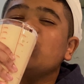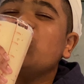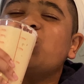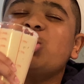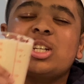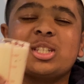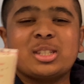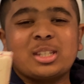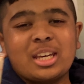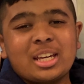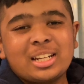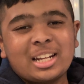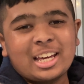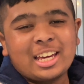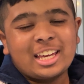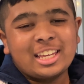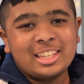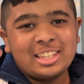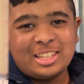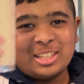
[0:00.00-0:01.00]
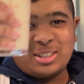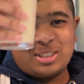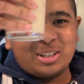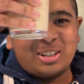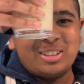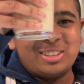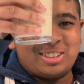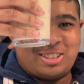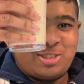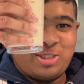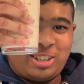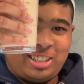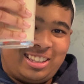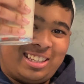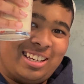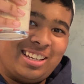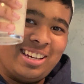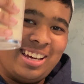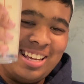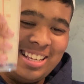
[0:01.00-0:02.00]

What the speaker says: Just kidding, you don't drink this.